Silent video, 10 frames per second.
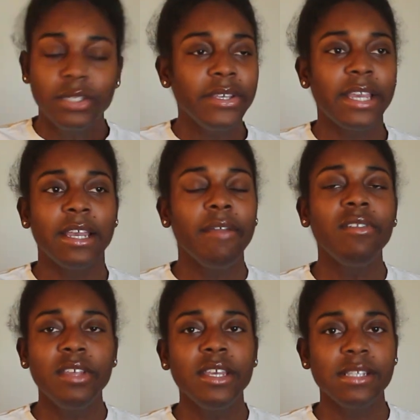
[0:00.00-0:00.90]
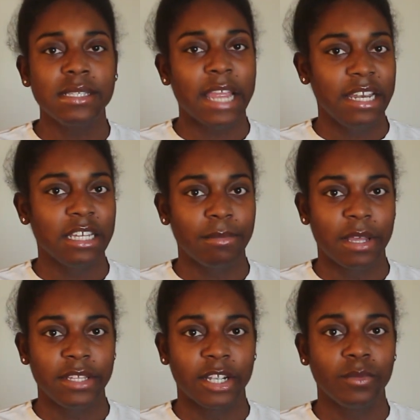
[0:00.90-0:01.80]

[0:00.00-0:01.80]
So yeah, everything is tightening up down there,